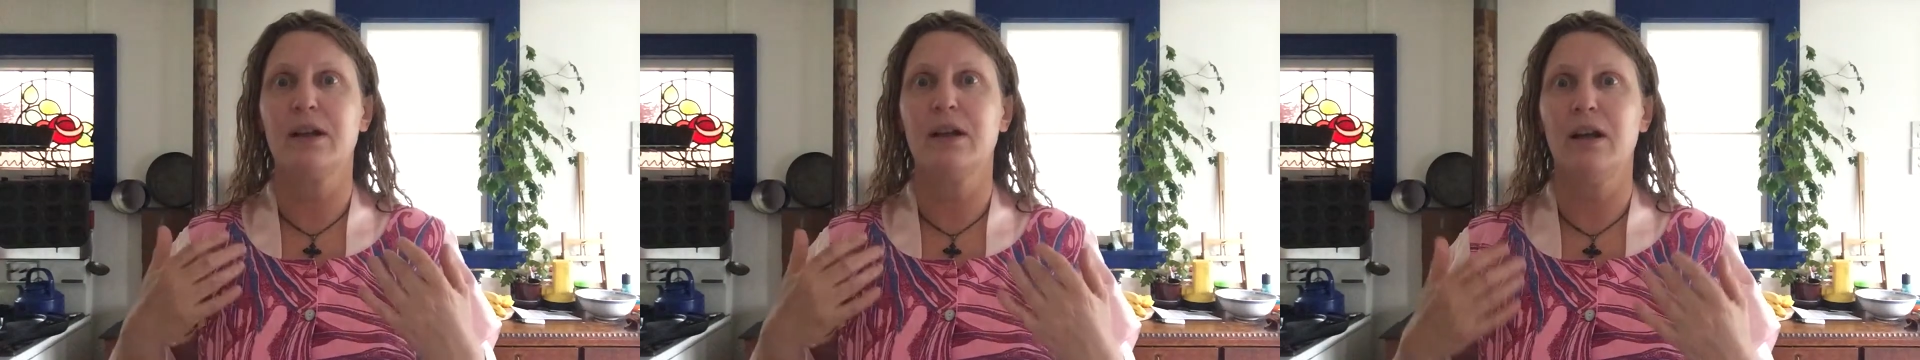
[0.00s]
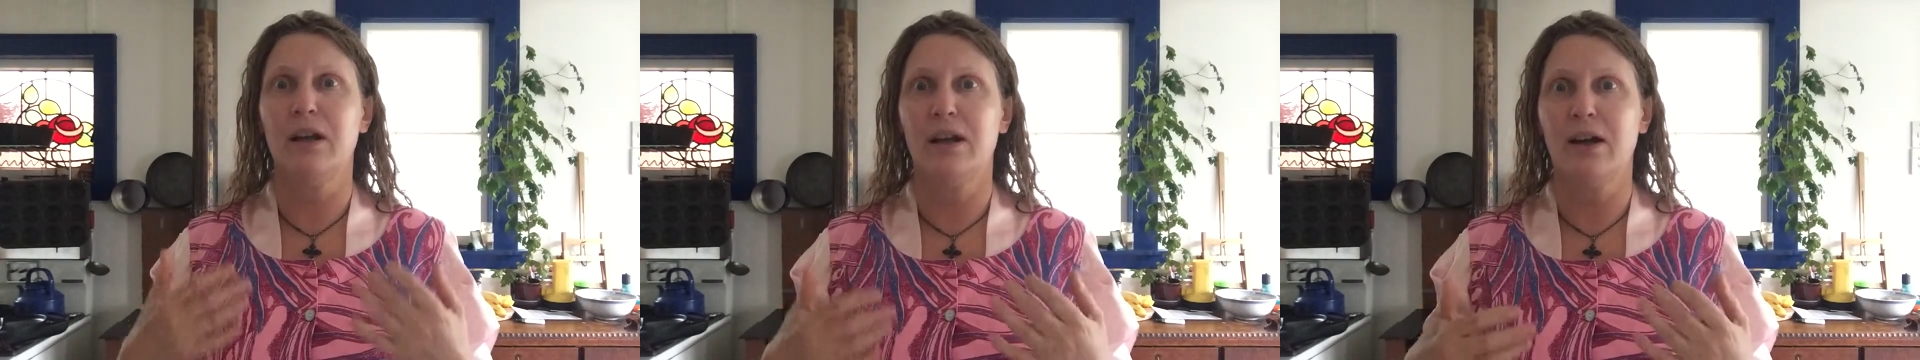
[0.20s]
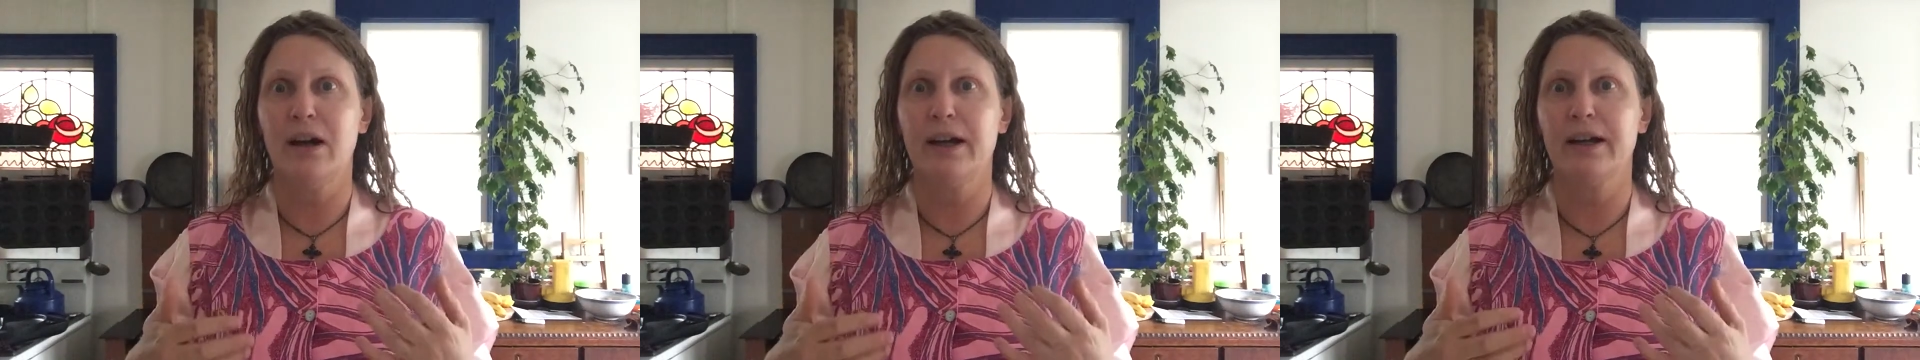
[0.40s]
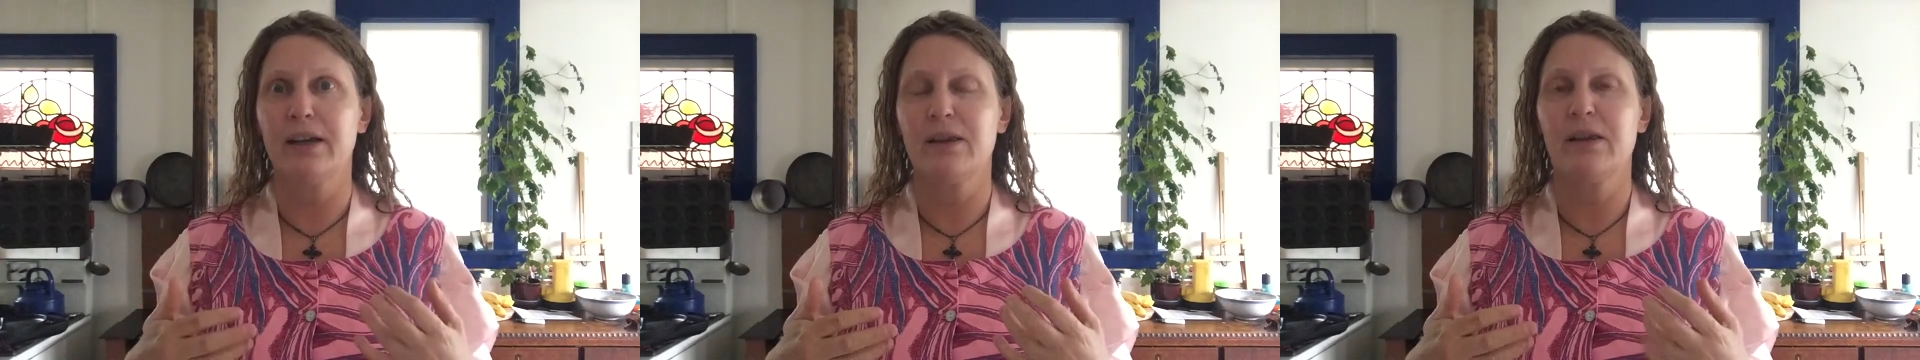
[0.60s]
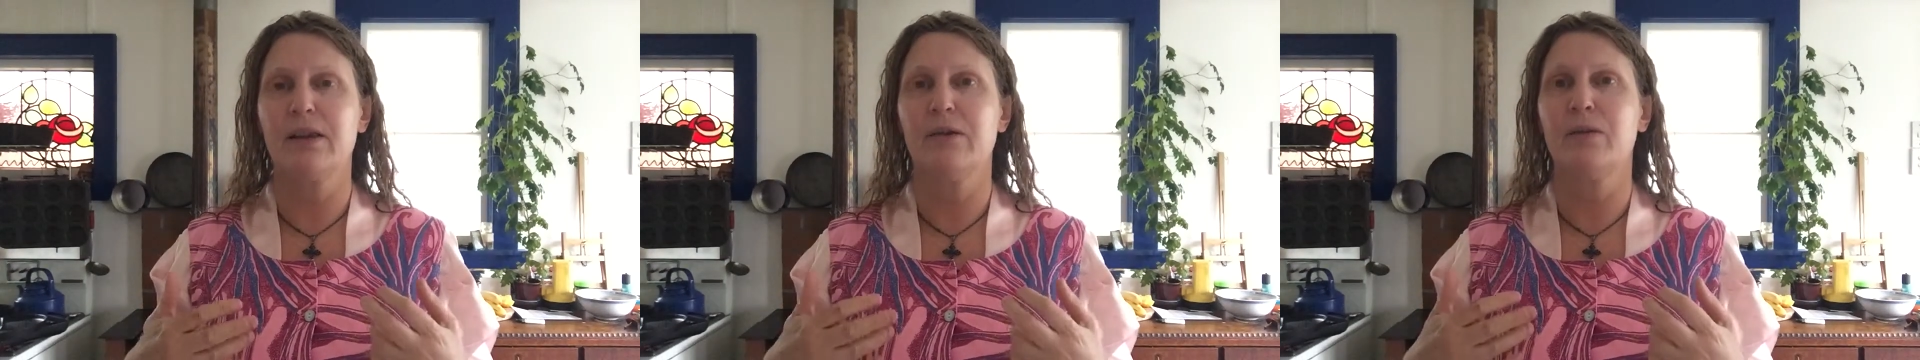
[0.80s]
like
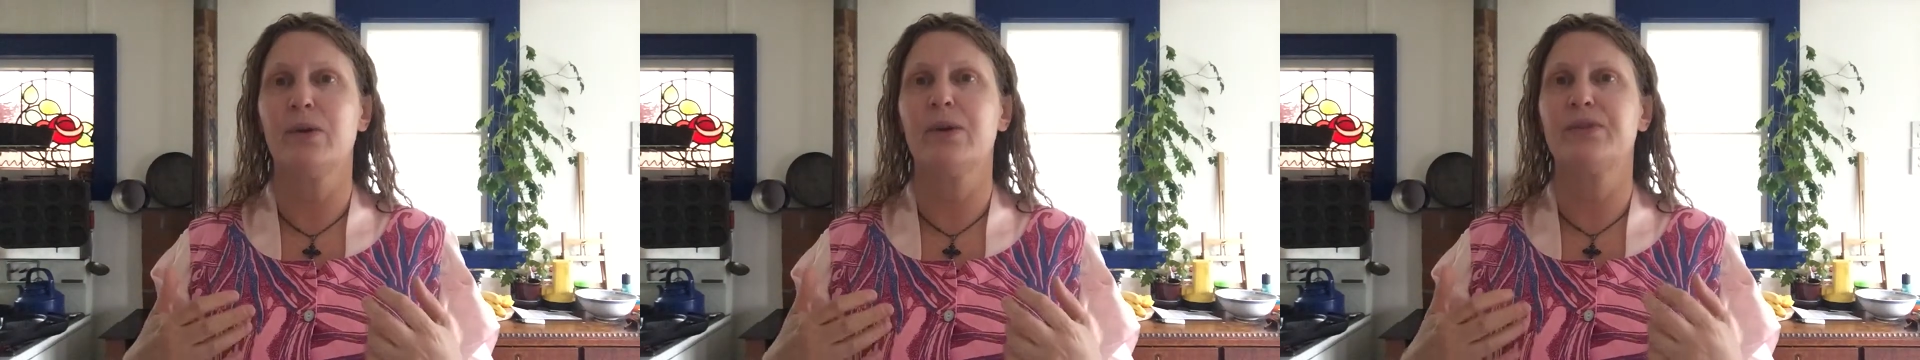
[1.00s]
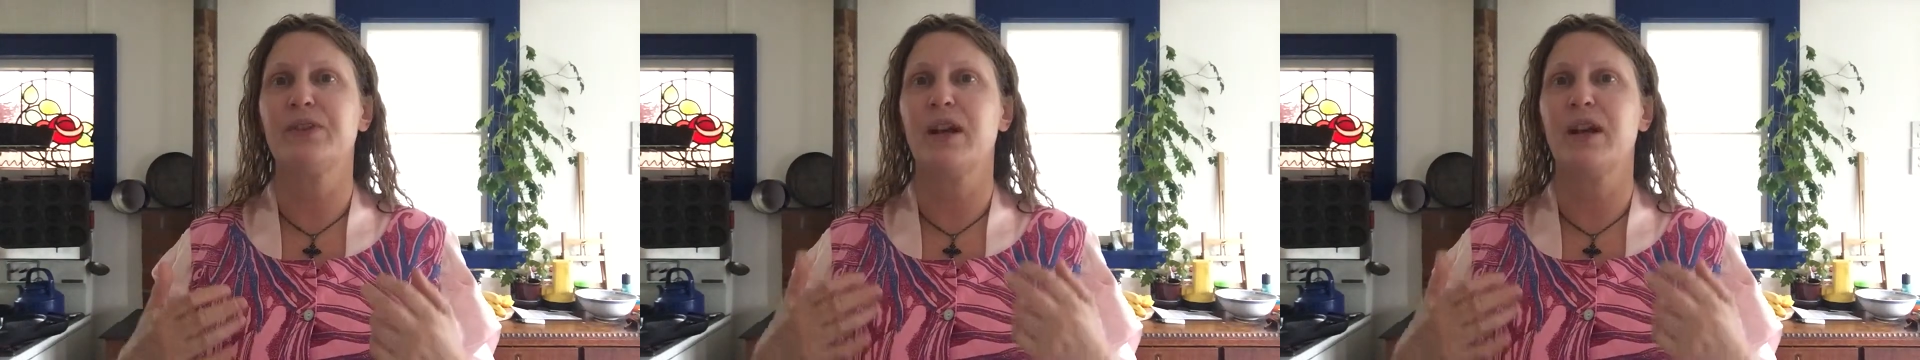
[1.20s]
there was